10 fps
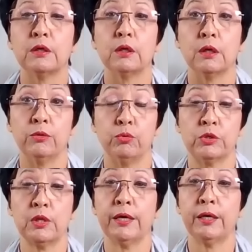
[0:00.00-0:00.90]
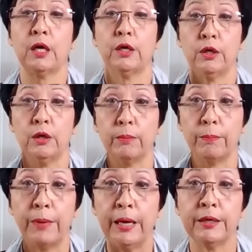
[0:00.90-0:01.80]
it was like,
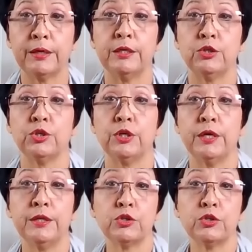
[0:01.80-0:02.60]
pay attention. And then